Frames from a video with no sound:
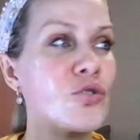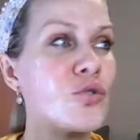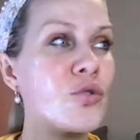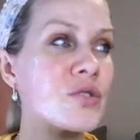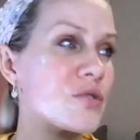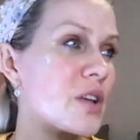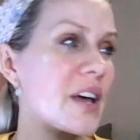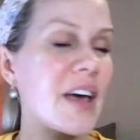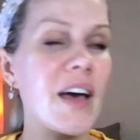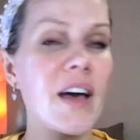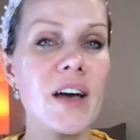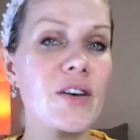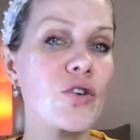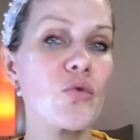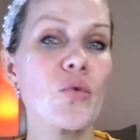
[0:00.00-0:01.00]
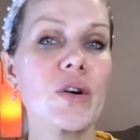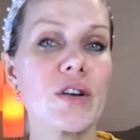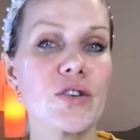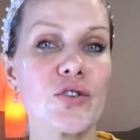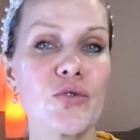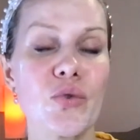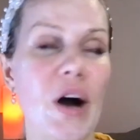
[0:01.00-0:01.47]
Do what the heck you want
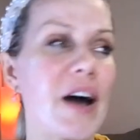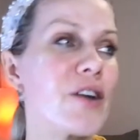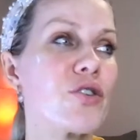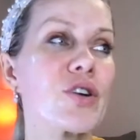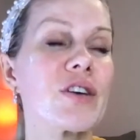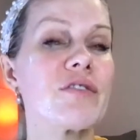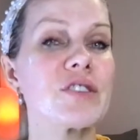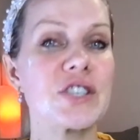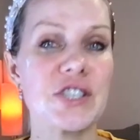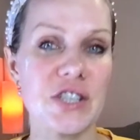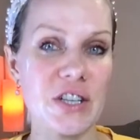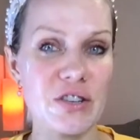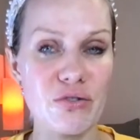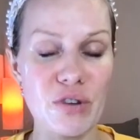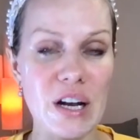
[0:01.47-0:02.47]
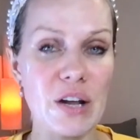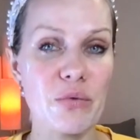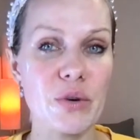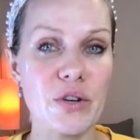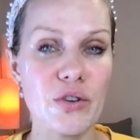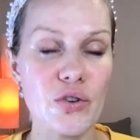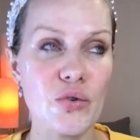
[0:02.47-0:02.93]
to do. I don't give a shit really
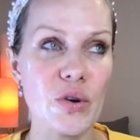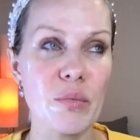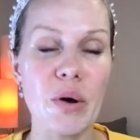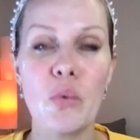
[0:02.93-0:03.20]
what you're doing,